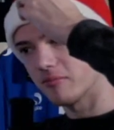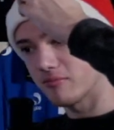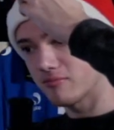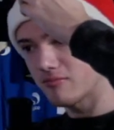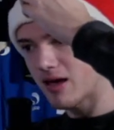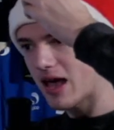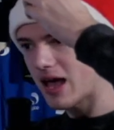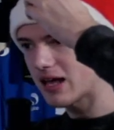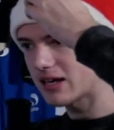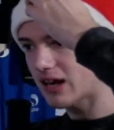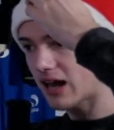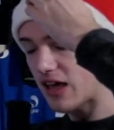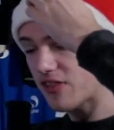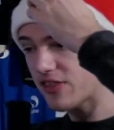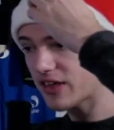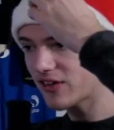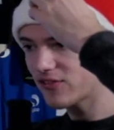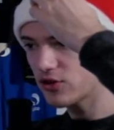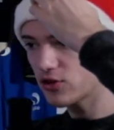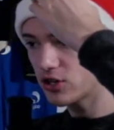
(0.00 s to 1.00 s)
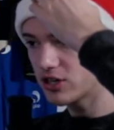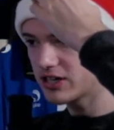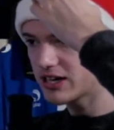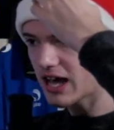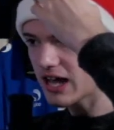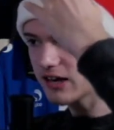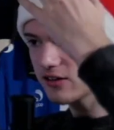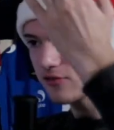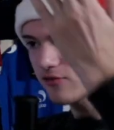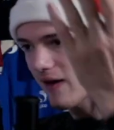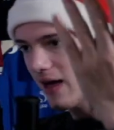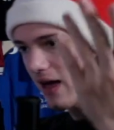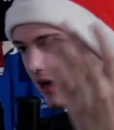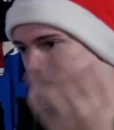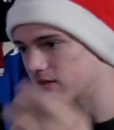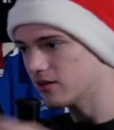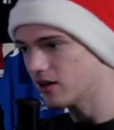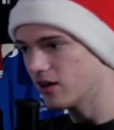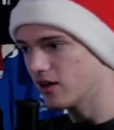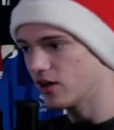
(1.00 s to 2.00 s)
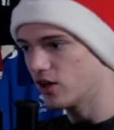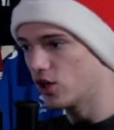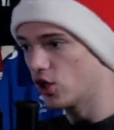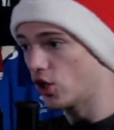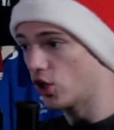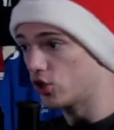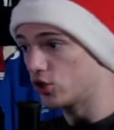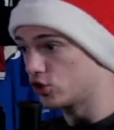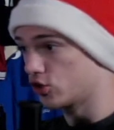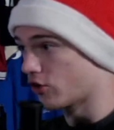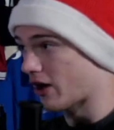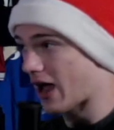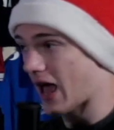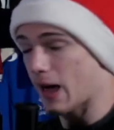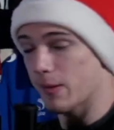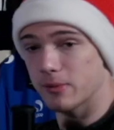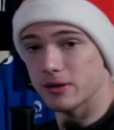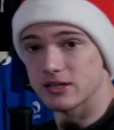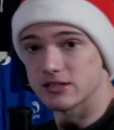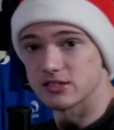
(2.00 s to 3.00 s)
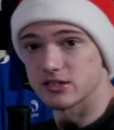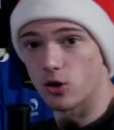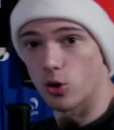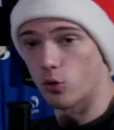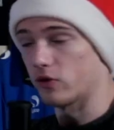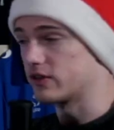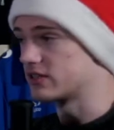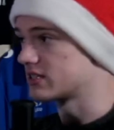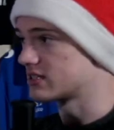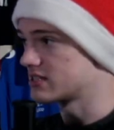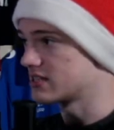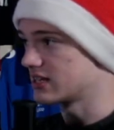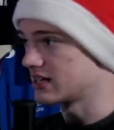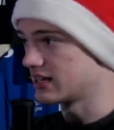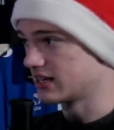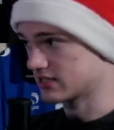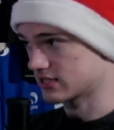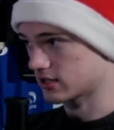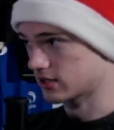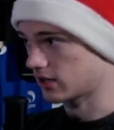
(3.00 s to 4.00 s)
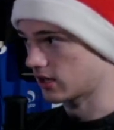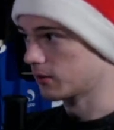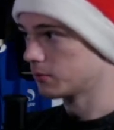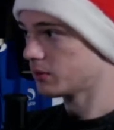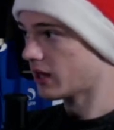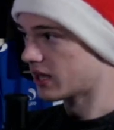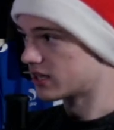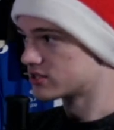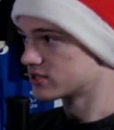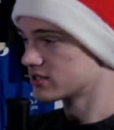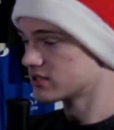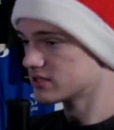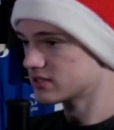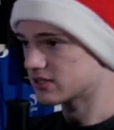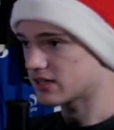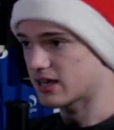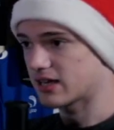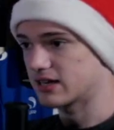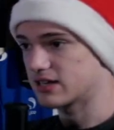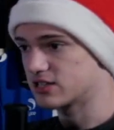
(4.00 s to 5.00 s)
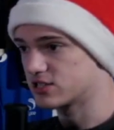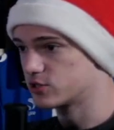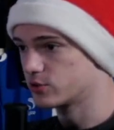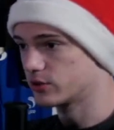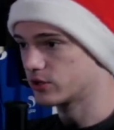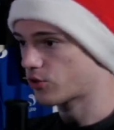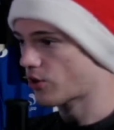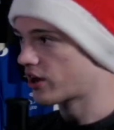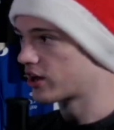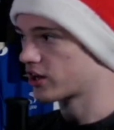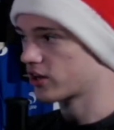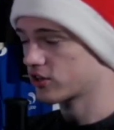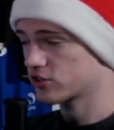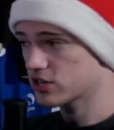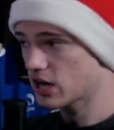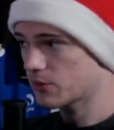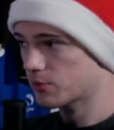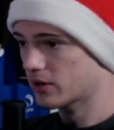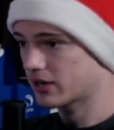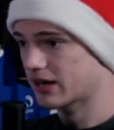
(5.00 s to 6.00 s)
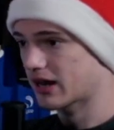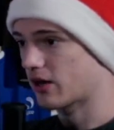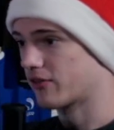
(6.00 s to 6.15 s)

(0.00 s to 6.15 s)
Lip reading: And I think if you're a United fan, you're happy to see Ole succeeding. He's a club legend, and he's doing quite a good job right now.